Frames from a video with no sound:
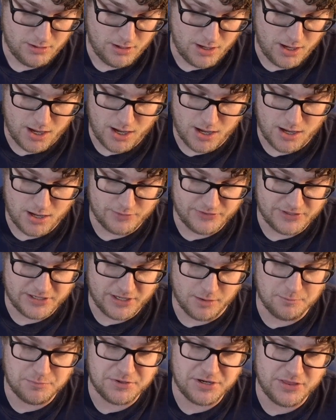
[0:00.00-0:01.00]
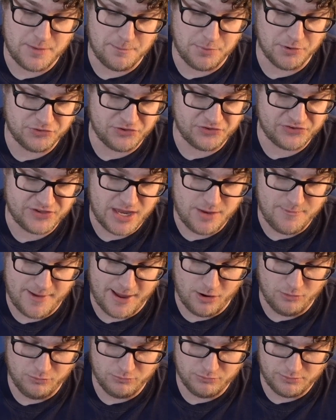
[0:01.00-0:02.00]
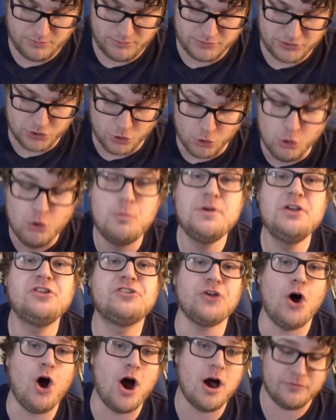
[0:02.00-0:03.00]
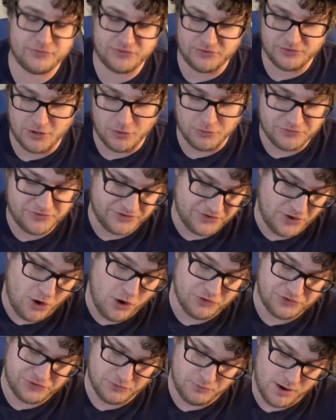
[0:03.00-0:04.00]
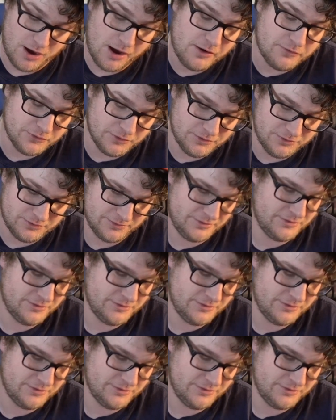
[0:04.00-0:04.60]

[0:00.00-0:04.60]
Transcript: The company that put this game out, Ubisoft, knows it's also awful.